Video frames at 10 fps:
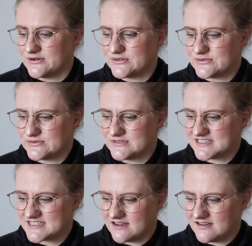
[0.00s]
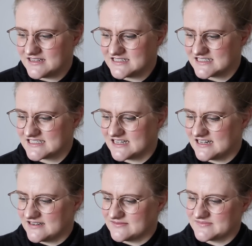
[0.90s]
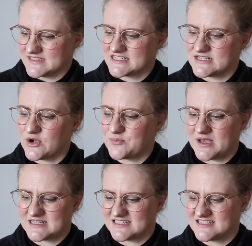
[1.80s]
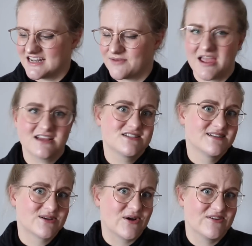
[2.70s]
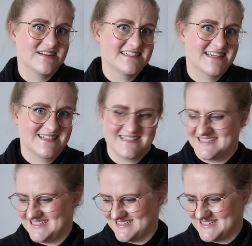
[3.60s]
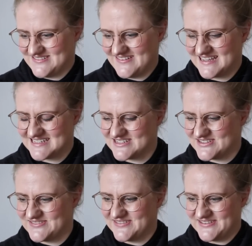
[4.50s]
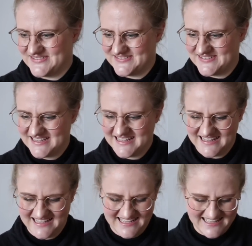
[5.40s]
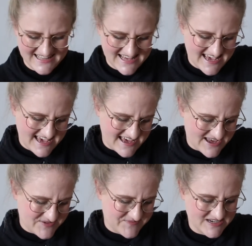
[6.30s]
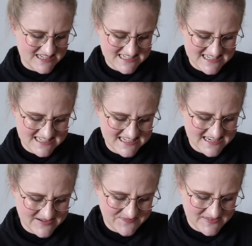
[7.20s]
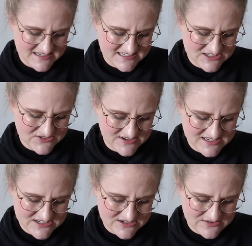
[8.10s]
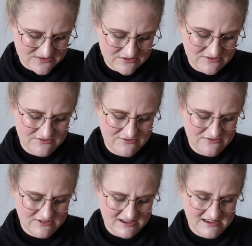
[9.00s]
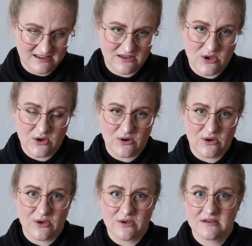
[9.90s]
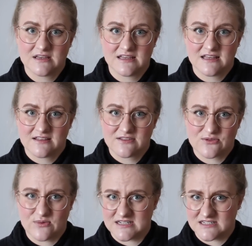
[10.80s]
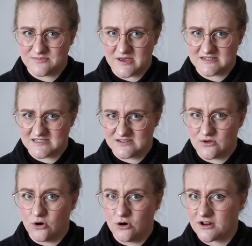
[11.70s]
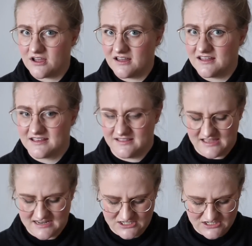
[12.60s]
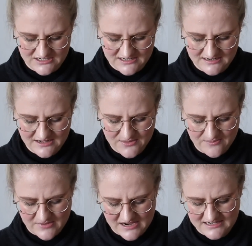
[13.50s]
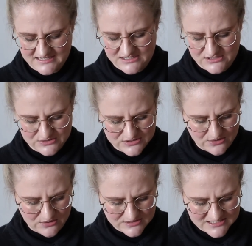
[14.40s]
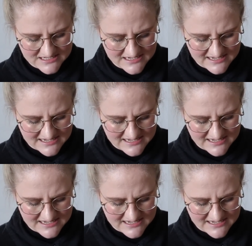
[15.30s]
who designed a sock pattern that I'm actually currently test knitting, so I can show you. but it's an iteration of her sweater pattern Ohra that she made into socks,